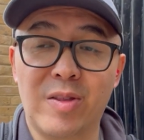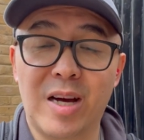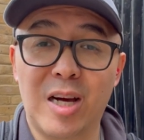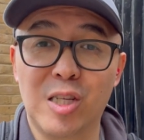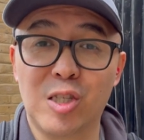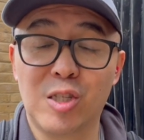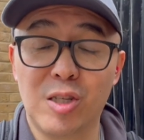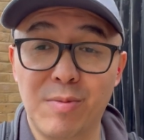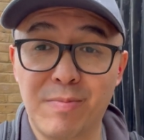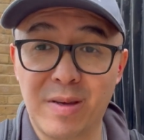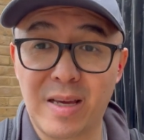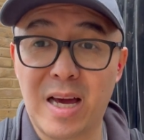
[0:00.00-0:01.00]
that I should
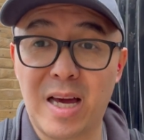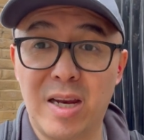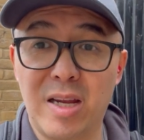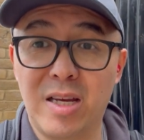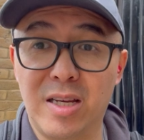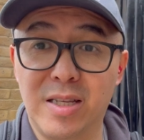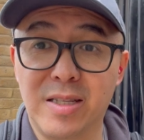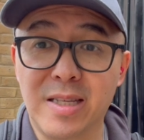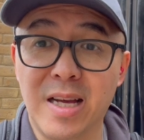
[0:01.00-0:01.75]
be at is